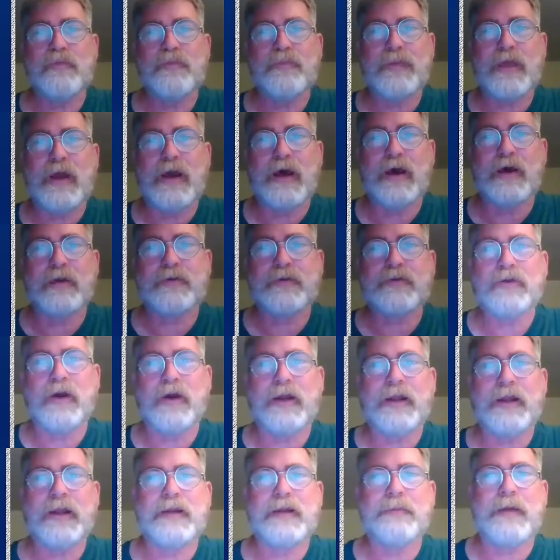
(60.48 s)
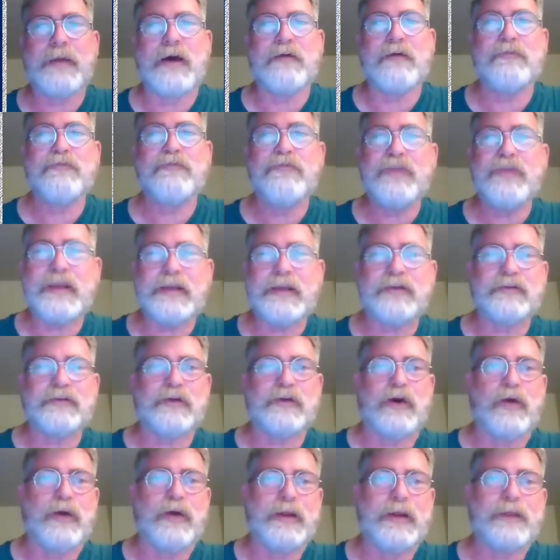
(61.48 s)
uh, talking about
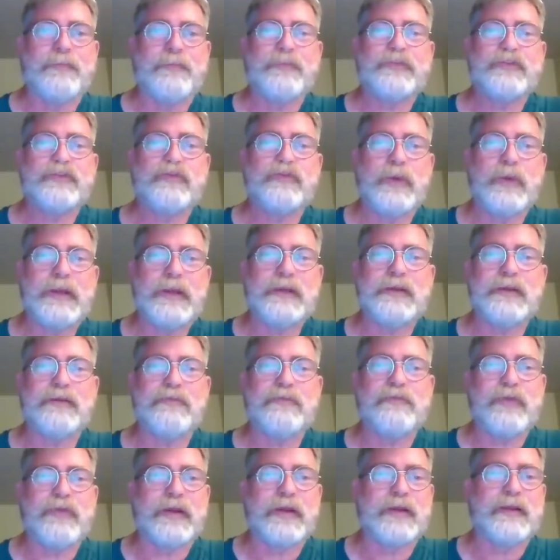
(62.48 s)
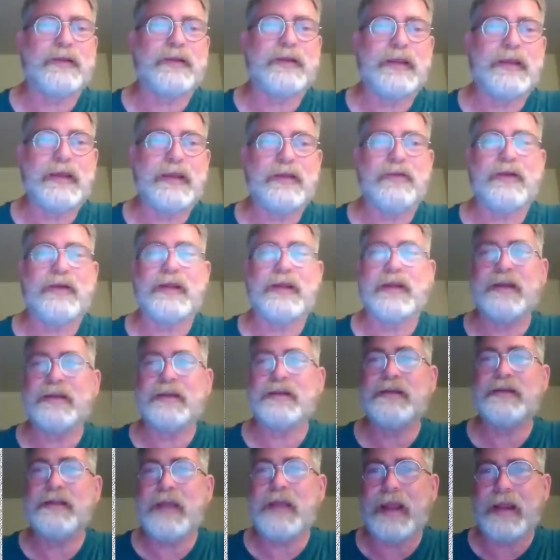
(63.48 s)
vetoing Sweden and Finland entering
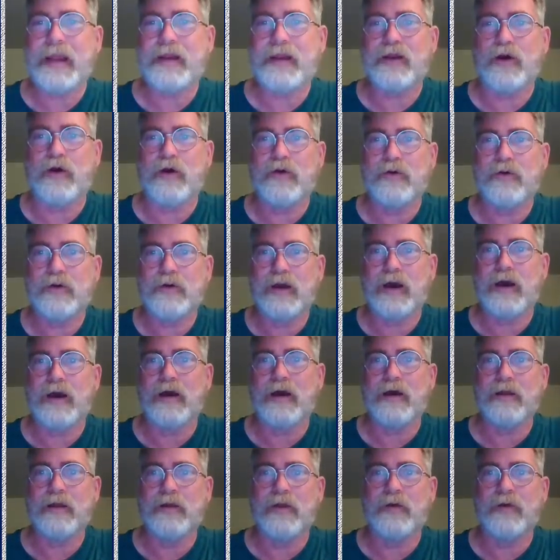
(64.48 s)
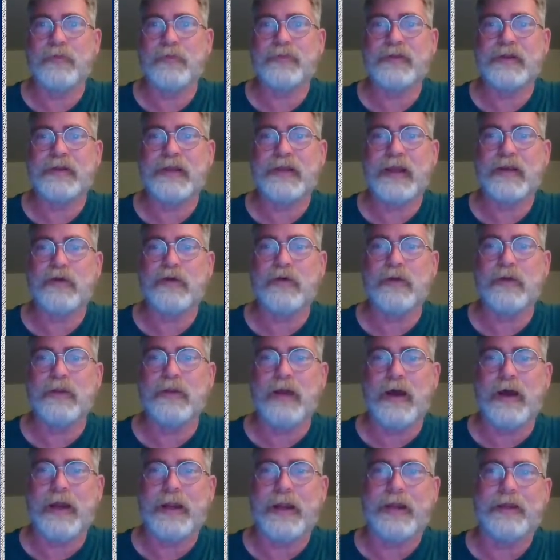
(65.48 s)
in NATO along with the NATO
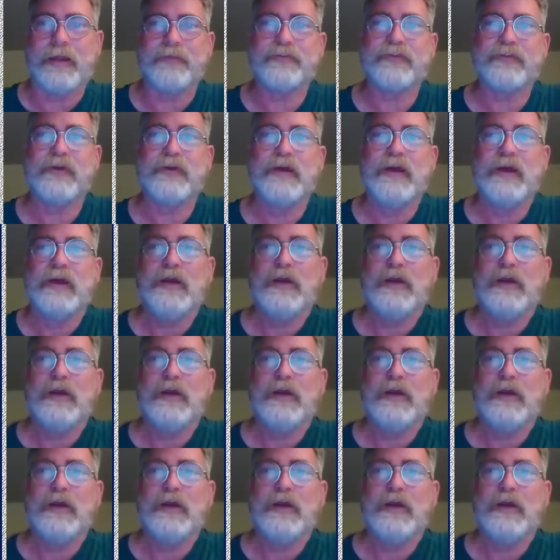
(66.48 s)
alliance